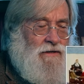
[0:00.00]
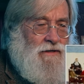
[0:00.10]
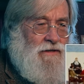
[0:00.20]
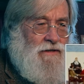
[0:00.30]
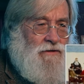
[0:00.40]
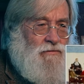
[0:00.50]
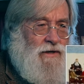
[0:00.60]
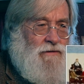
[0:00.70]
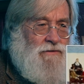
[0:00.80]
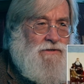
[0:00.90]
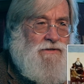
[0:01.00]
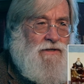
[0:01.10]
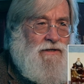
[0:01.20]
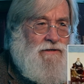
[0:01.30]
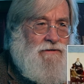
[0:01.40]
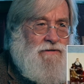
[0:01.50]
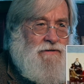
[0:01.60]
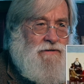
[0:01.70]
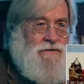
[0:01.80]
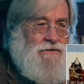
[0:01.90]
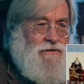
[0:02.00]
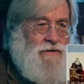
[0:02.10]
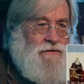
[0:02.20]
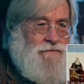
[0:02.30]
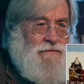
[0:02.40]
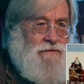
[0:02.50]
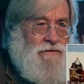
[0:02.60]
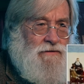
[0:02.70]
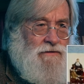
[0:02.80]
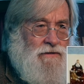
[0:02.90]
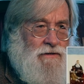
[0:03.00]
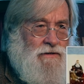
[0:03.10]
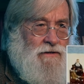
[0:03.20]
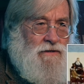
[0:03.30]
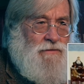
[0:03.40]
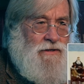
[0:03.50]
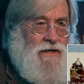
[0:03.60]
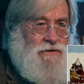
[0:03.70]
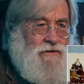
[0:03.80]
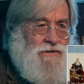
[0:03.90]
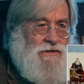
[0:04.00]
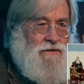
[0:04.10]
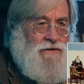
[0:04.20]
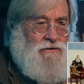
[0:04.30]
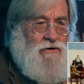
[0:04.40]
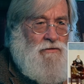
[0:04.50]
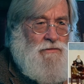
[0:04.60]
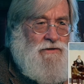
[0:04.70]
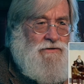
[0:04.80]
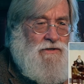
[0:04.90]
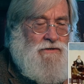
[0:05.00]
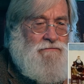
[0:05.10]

Uh, the way it was designed and so on. But yeah, you can see that chroma is just